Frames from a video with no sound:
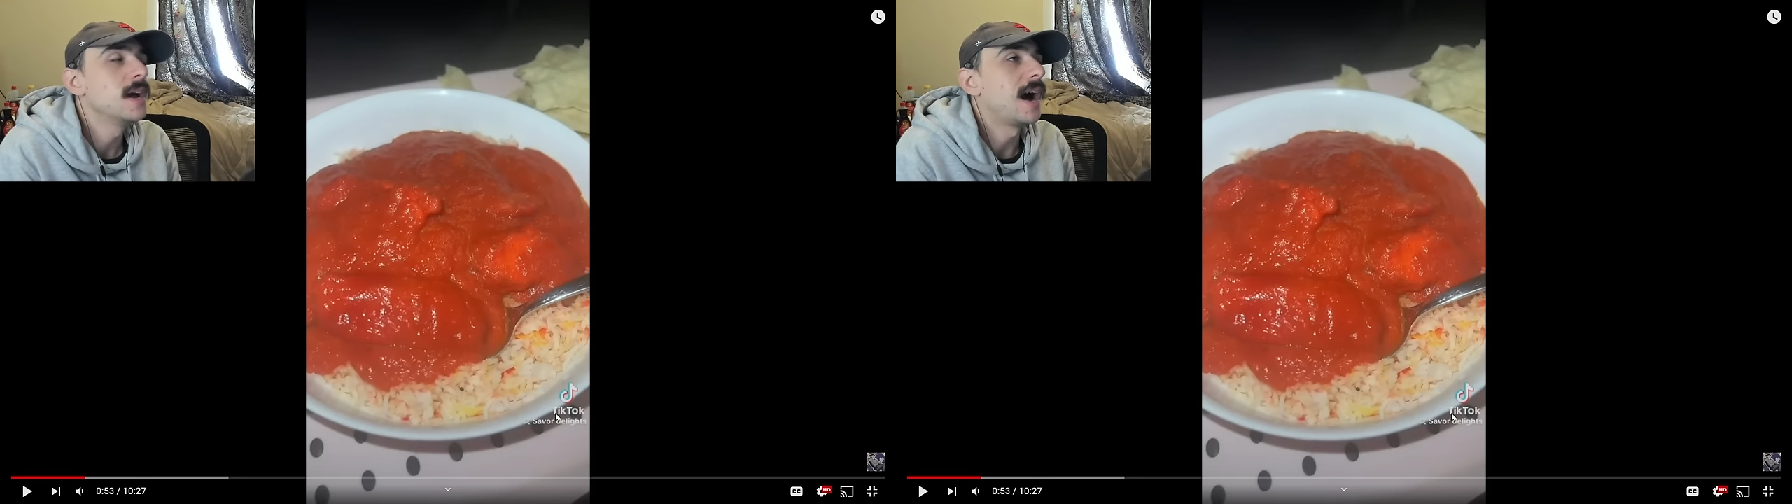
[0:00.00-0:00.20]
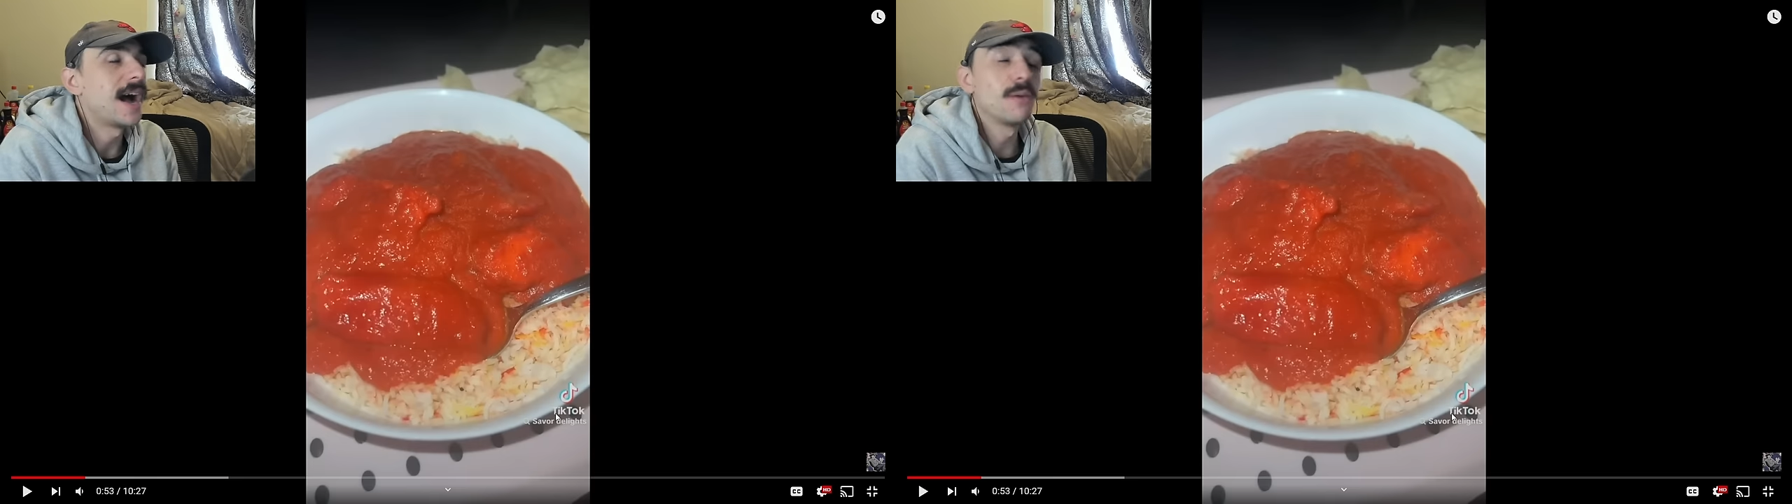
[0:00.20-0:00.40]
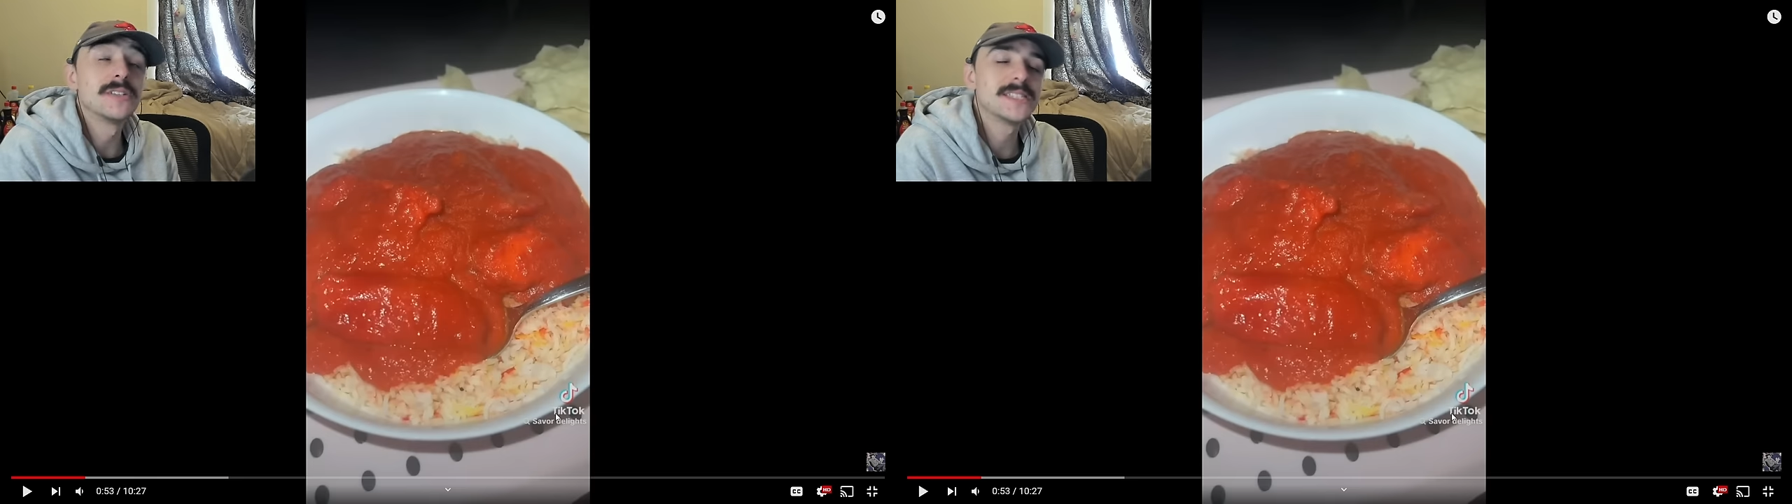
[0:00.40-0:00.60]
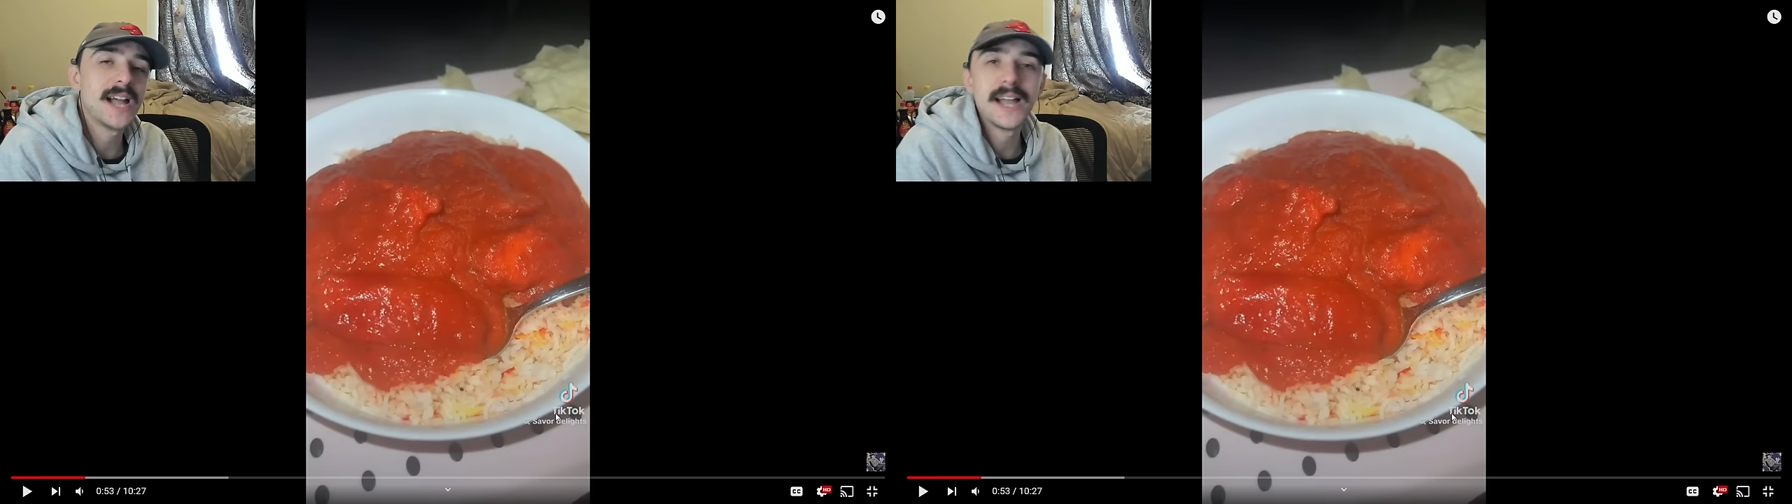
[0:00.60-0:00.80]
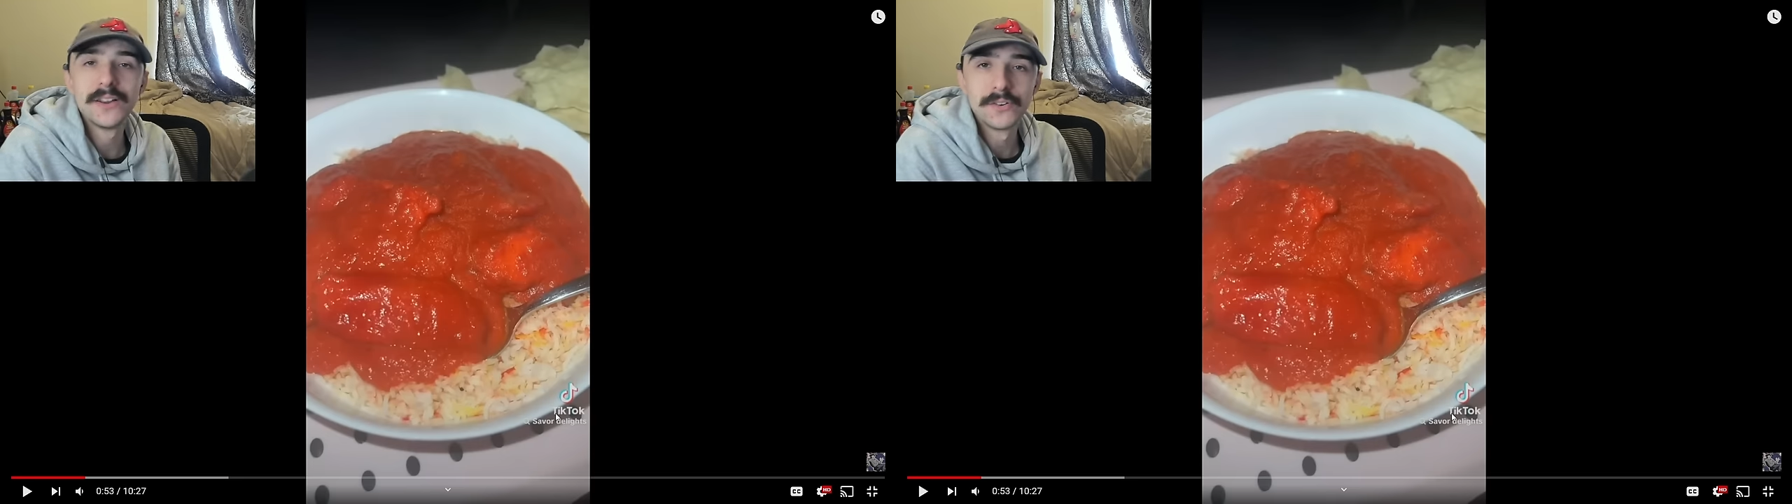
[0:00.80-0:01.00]
I was
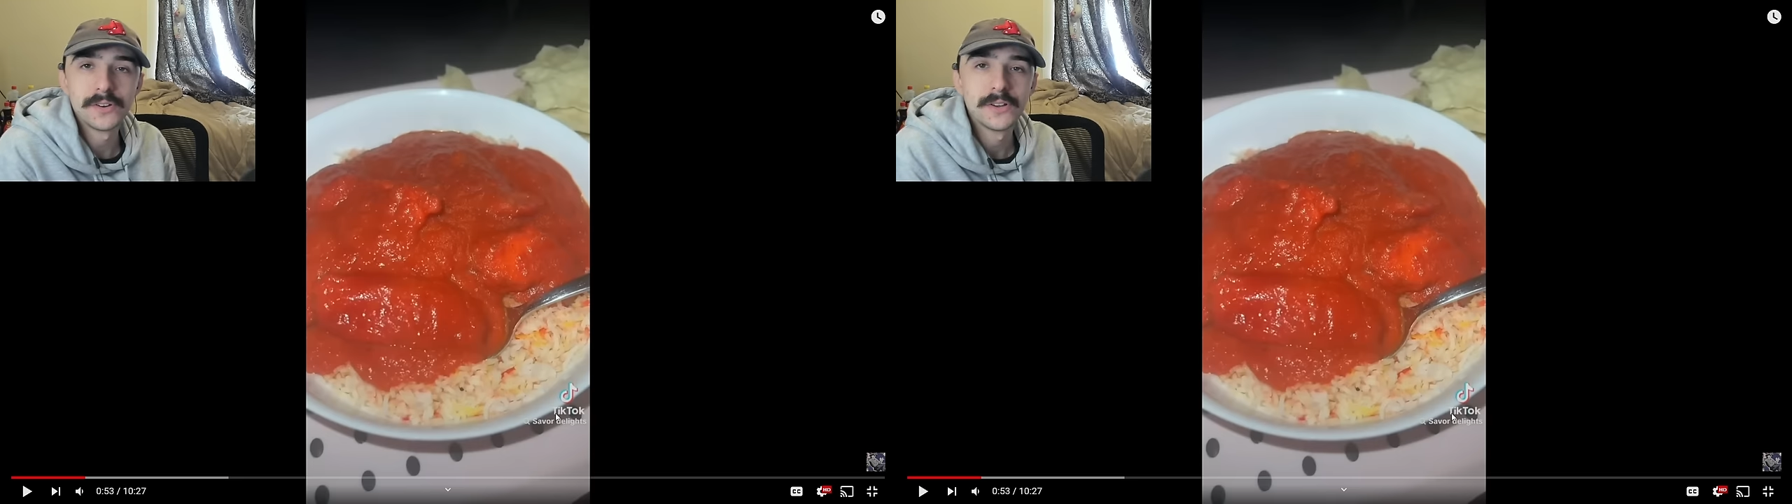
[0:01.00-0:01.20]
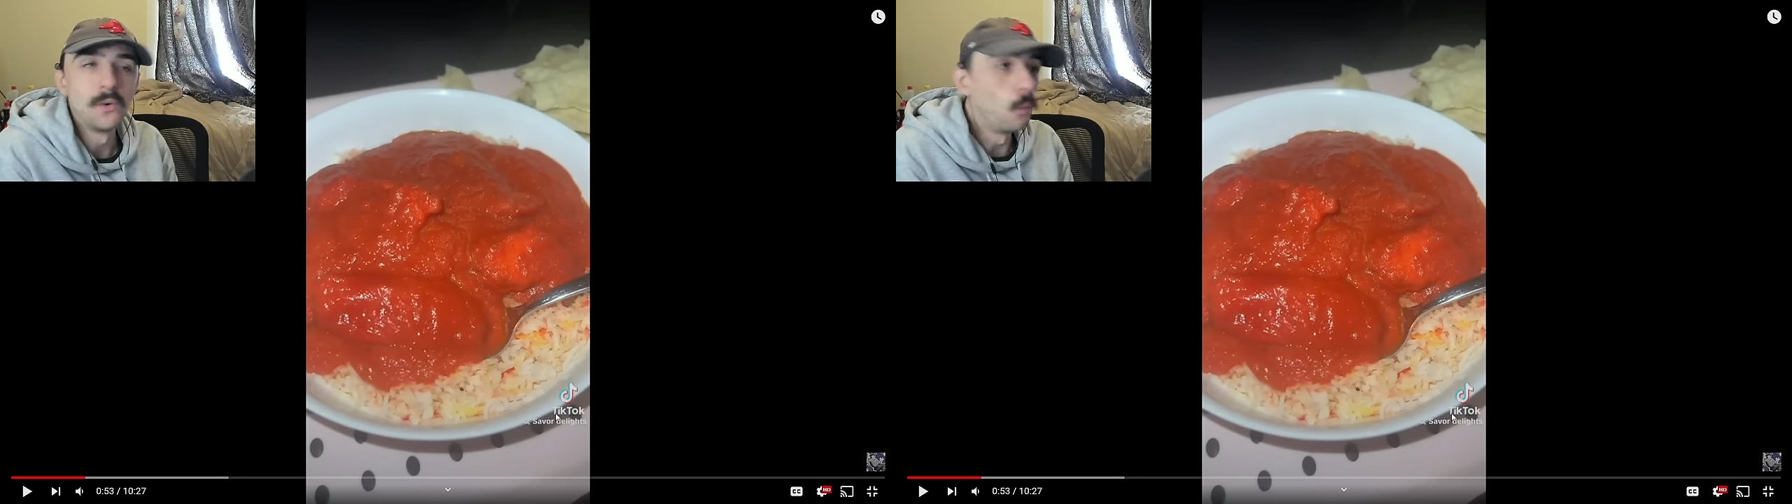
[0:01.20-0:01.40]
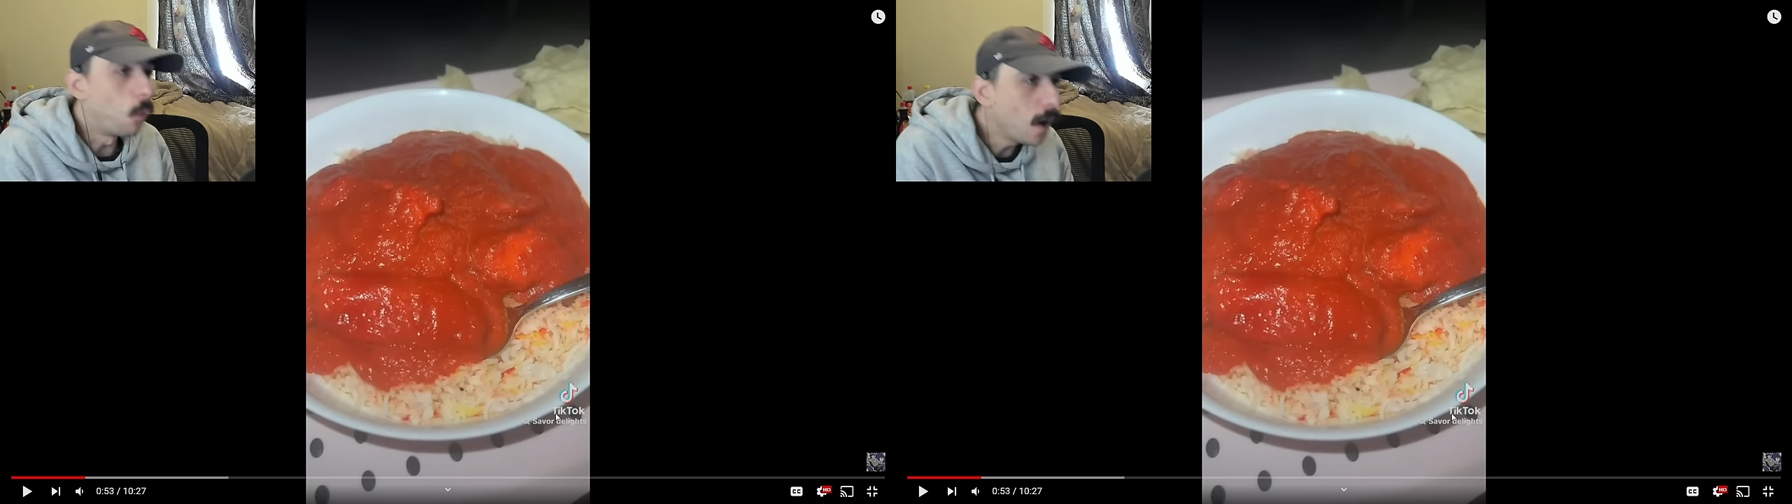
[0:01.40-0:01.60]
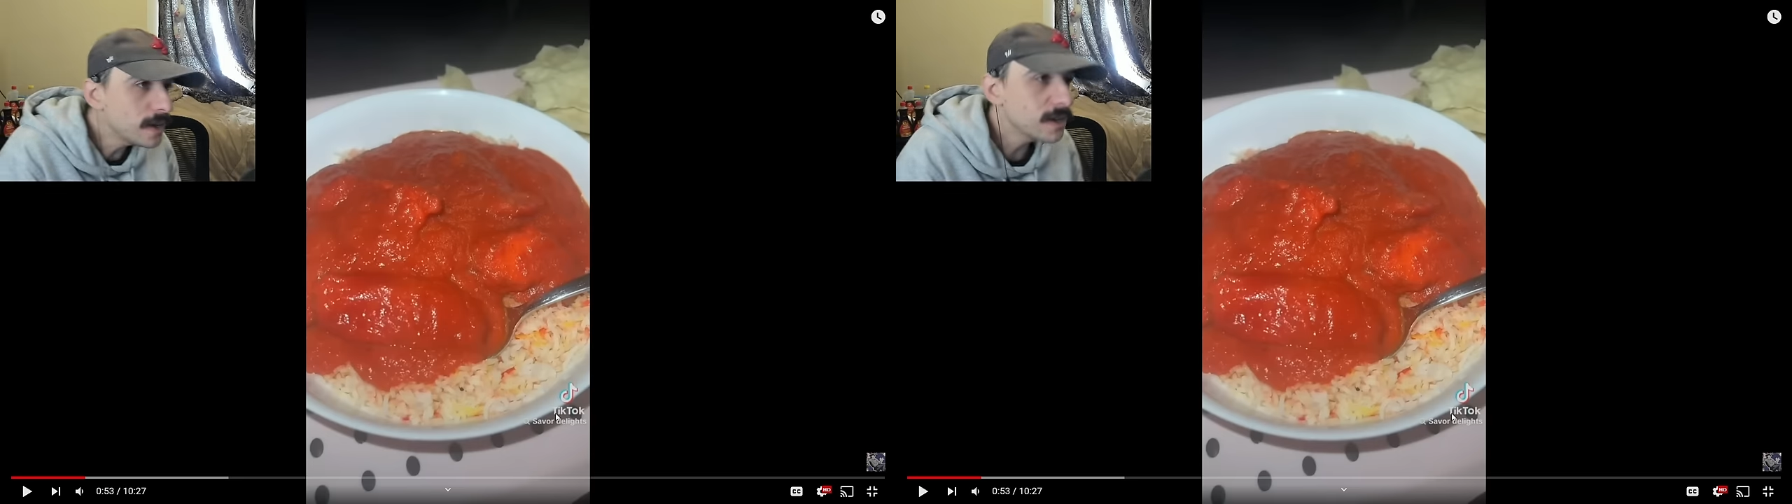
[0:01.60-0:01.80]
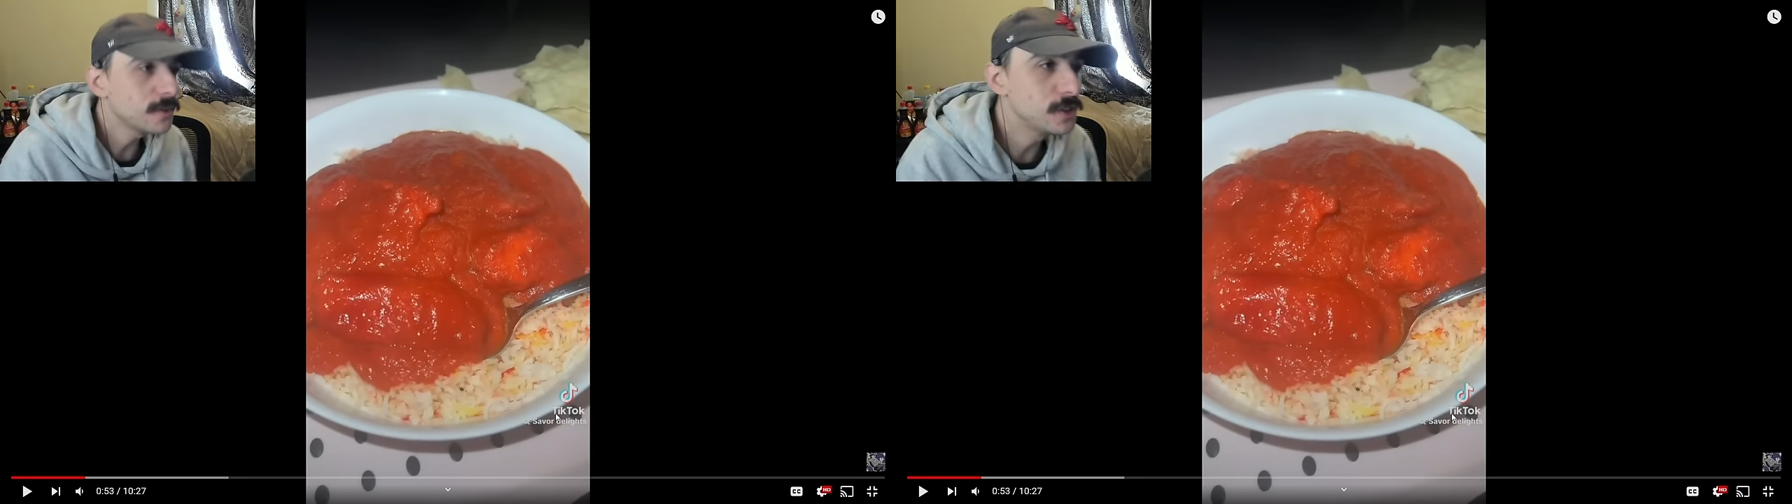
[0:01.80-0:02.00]
tired. What